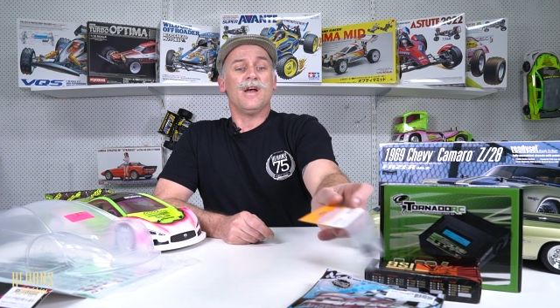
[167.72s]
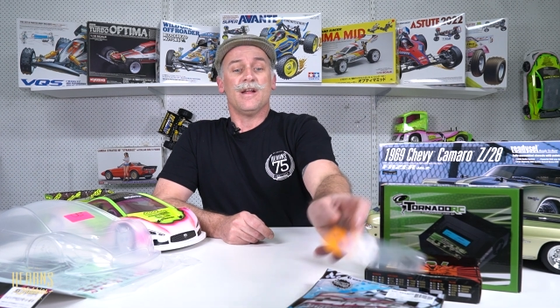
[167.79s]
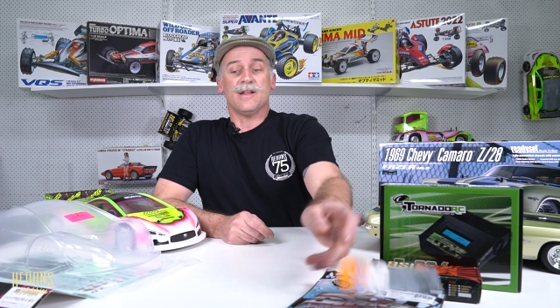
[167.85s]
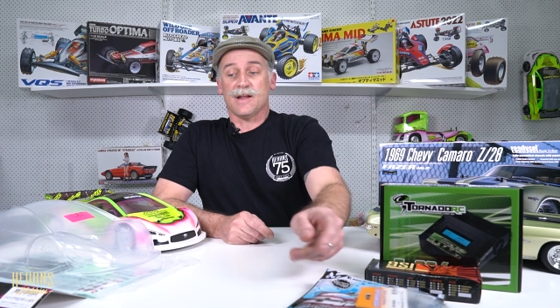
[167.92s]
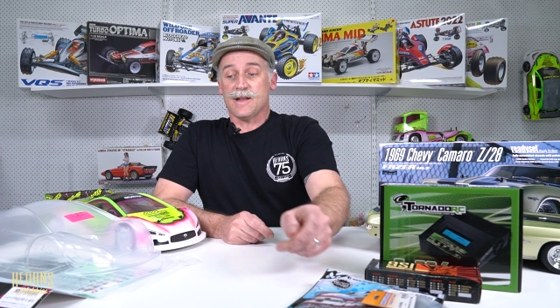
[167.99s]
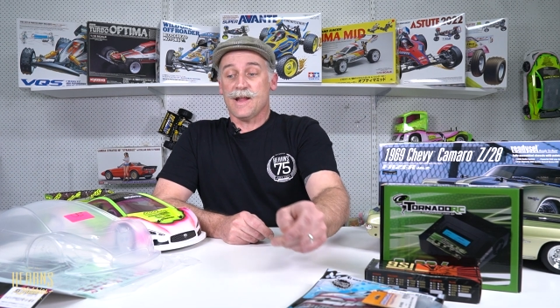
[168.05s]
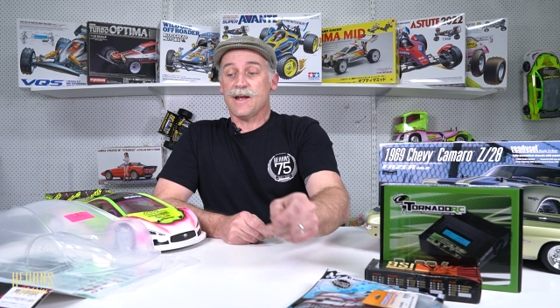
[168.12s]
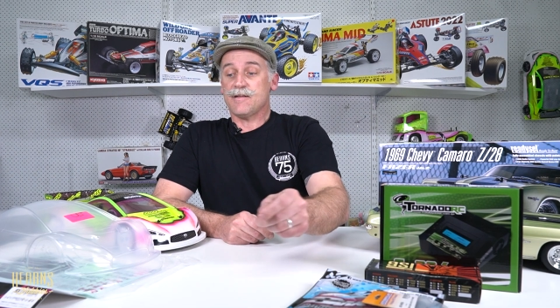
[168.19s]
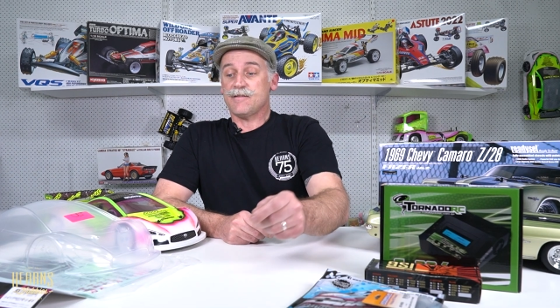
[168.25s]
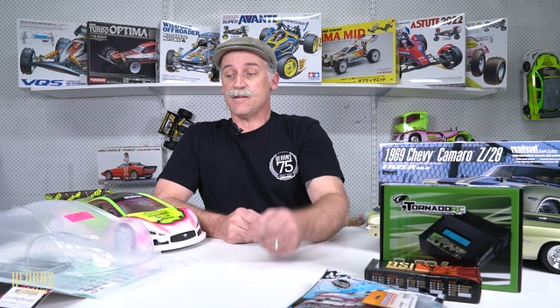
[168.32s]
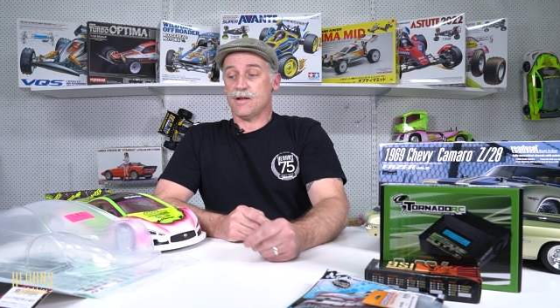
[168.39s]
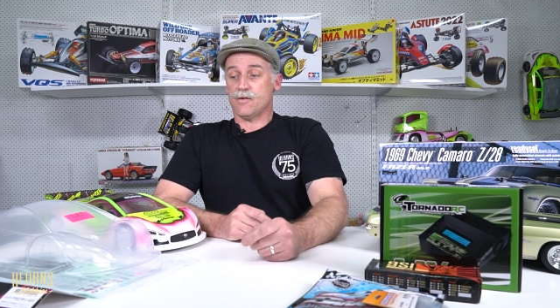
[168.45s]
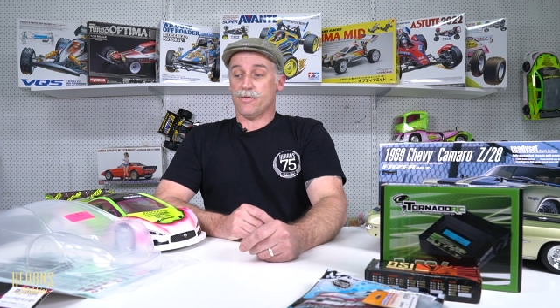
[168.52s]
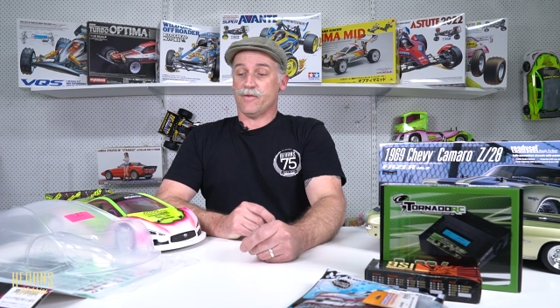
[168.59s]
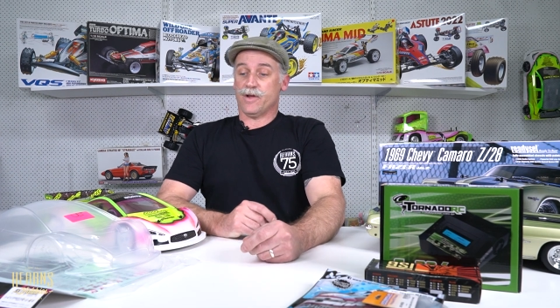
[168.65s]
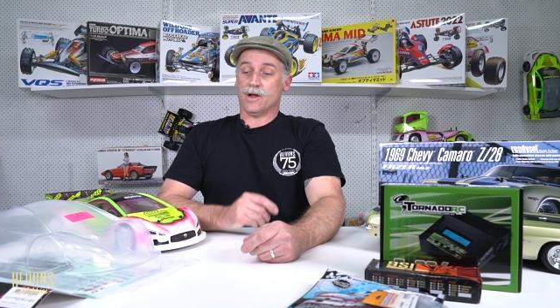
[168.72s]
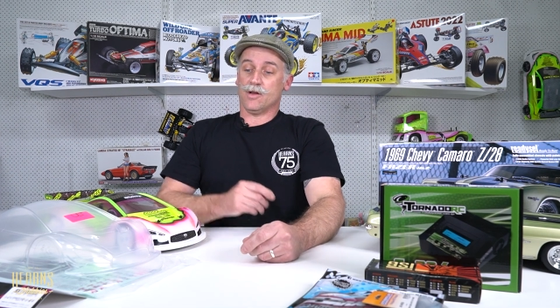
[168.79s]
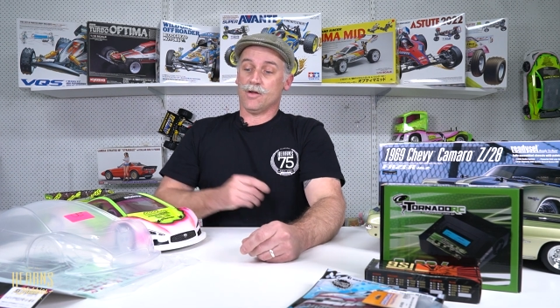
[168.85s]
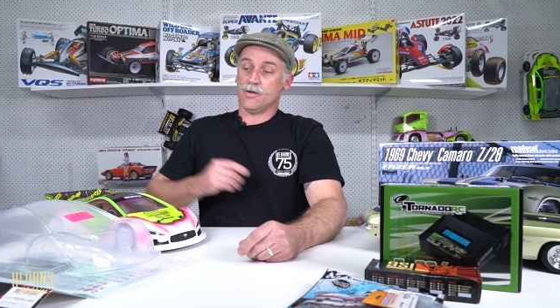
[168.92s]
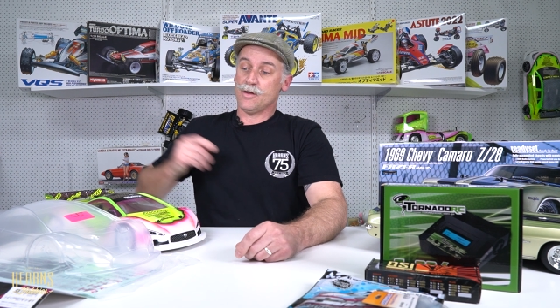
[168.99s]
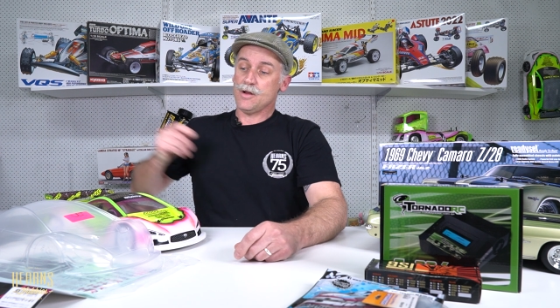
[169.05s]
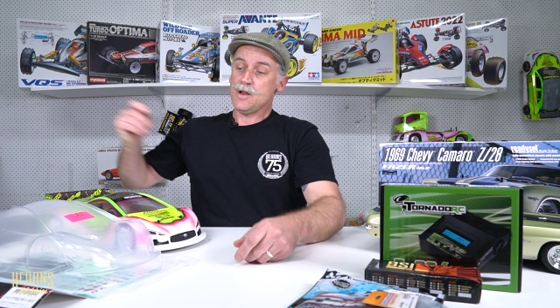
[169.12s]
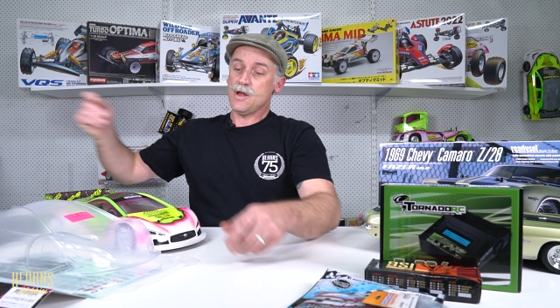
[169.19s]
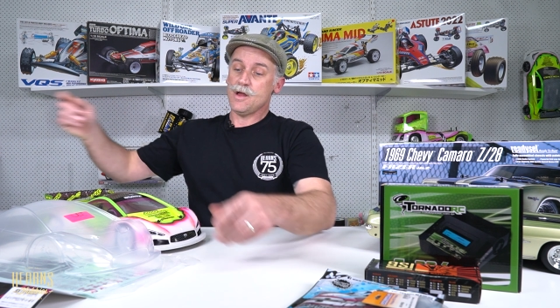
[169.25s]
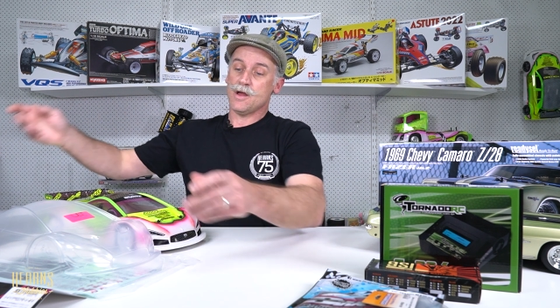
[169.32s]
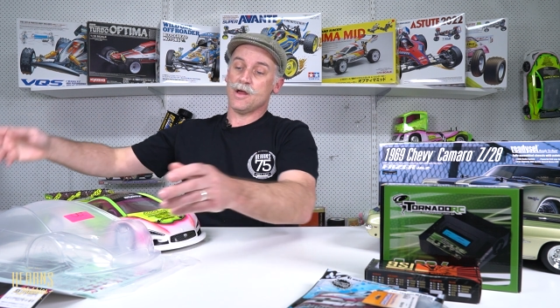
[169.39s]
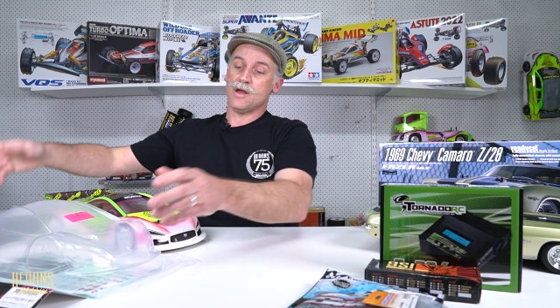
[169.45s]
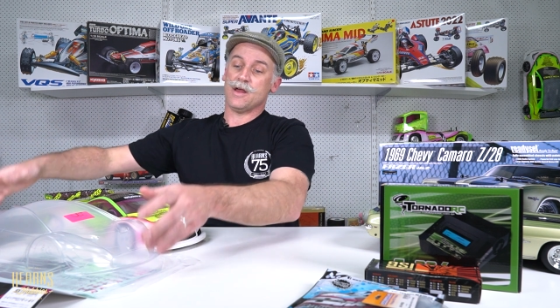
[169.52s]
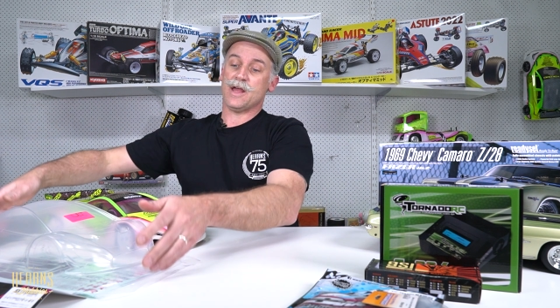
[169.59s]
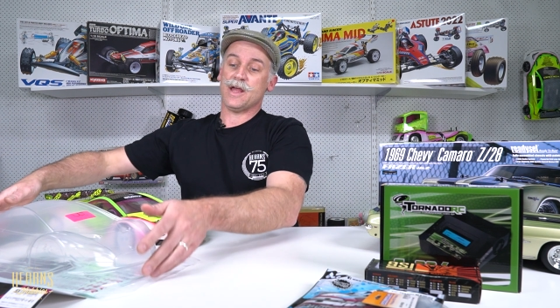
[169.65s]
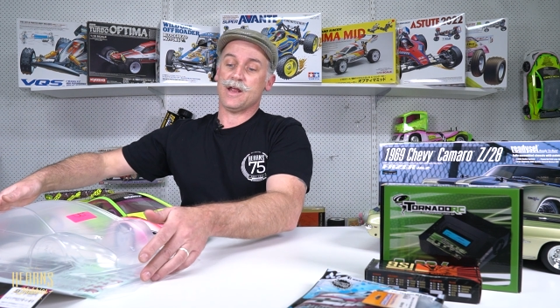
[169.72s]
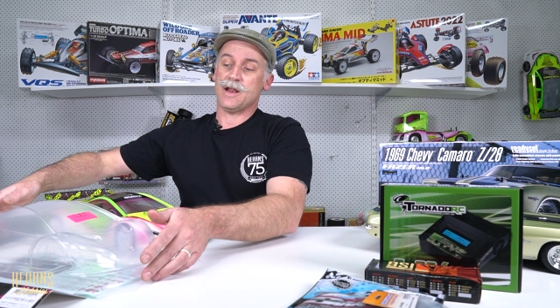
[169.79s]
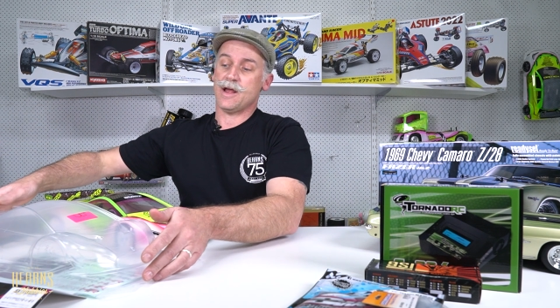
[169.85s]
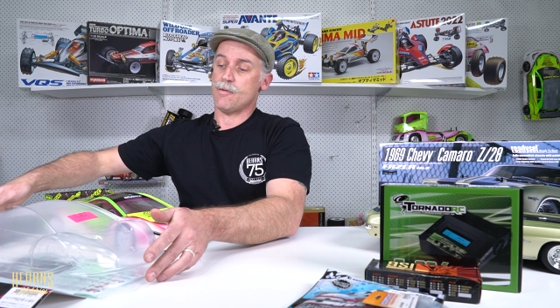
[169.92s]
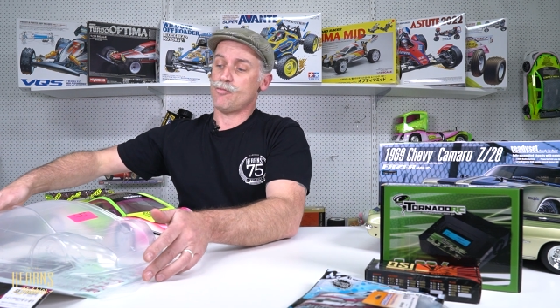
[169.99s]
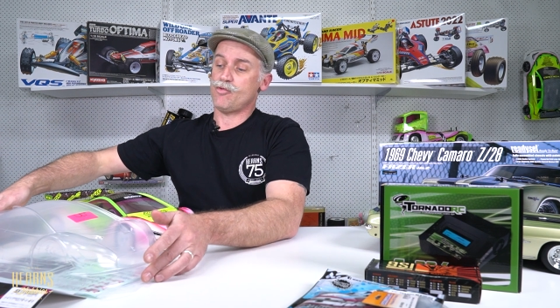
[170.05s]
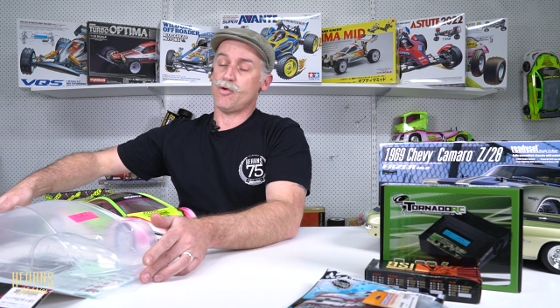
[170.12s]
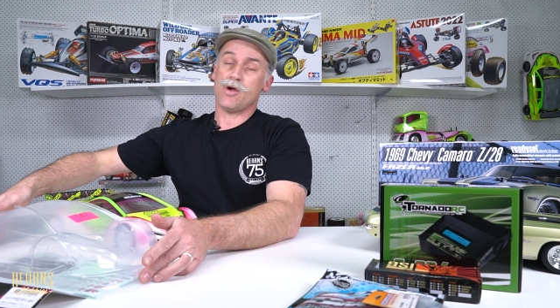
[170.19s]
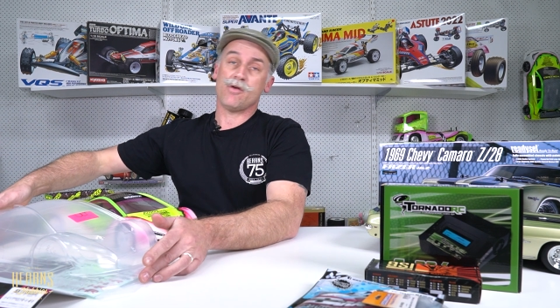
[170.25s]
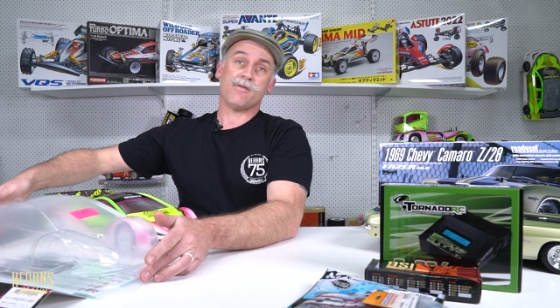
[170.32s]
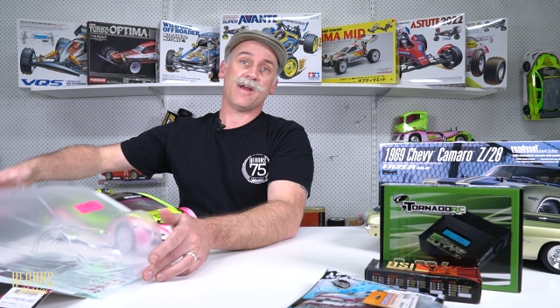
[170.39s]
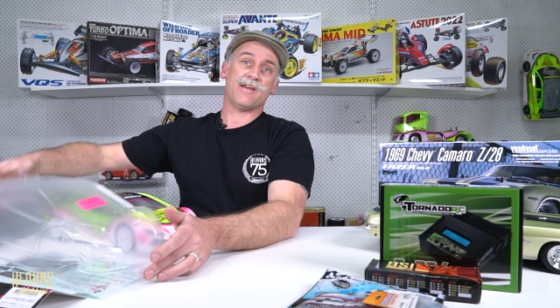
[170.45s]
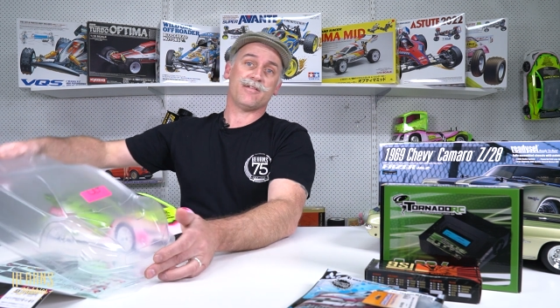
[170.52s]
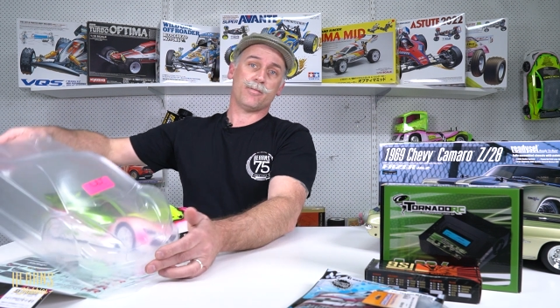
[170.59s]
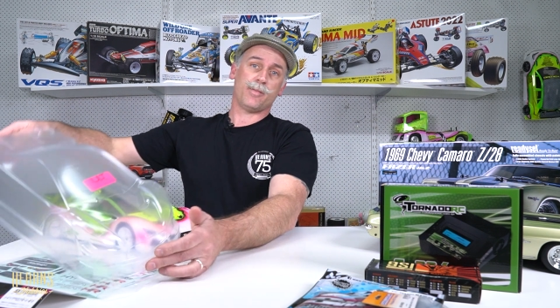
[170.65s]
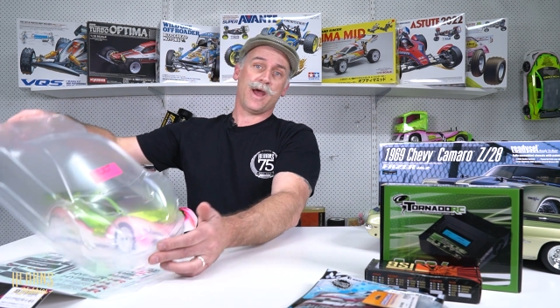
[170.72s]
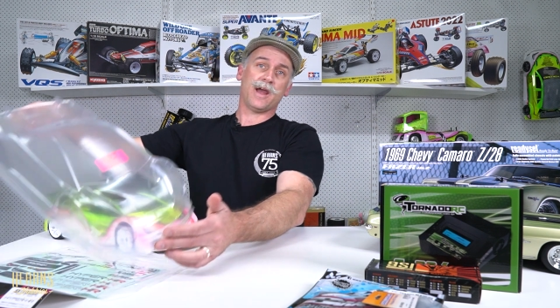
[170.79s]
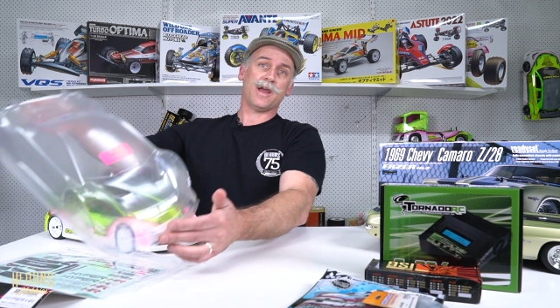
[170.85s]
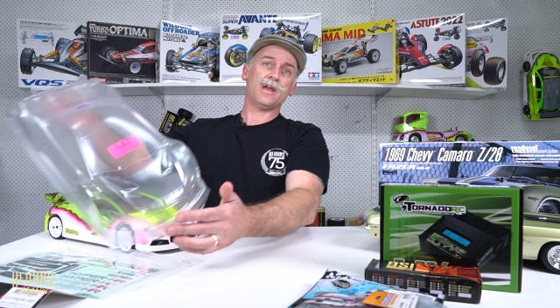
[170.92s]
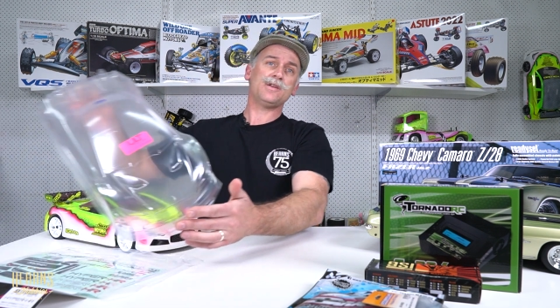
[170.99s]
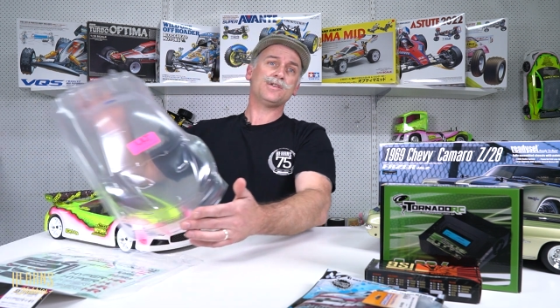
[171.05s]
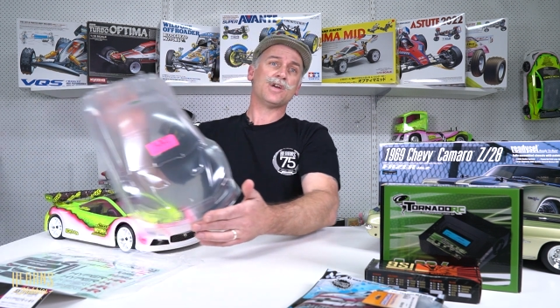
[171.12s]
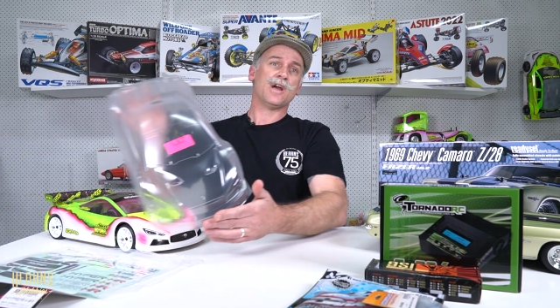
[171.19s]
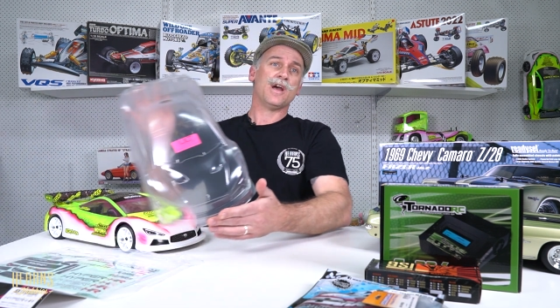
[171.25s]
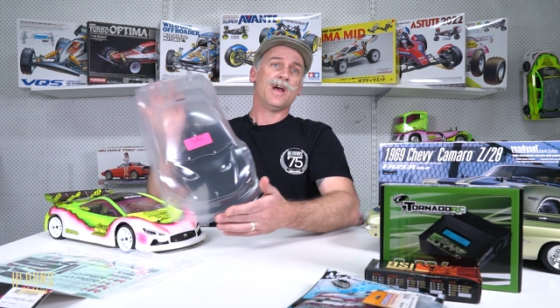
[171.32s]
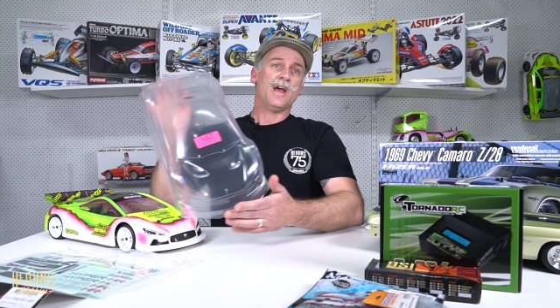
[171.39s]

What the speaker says: The next thing that we've included in our Pro Racer package